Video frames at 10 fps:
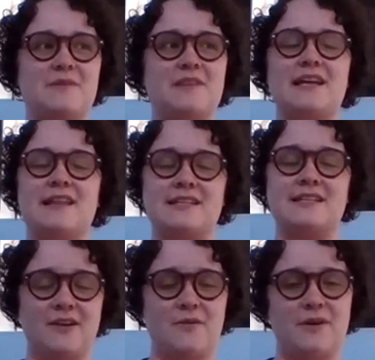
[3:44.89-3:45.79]
with
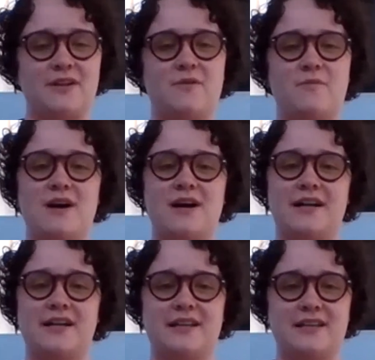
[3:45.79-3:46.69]
Latino
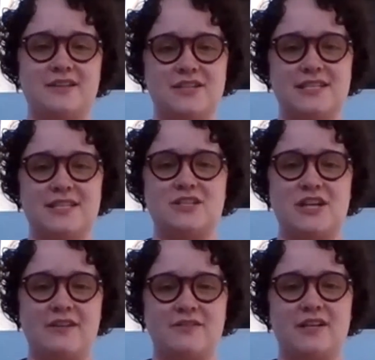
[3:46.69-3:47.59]
101 and just the
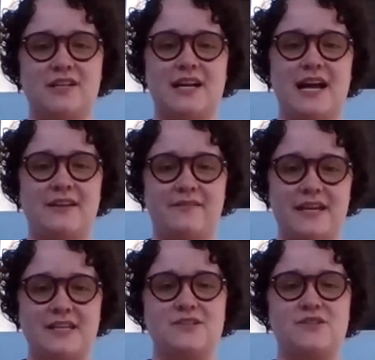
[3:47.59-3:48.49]
general kind of
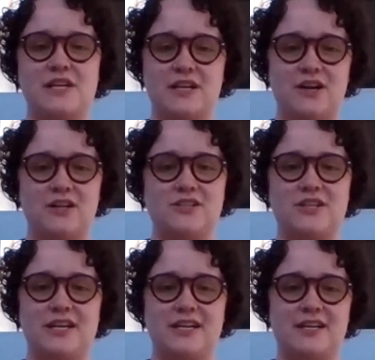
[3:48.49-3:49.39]
history,
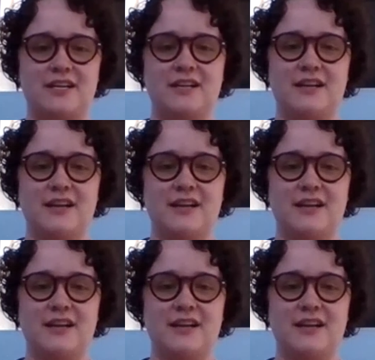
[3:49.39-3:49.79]
culture,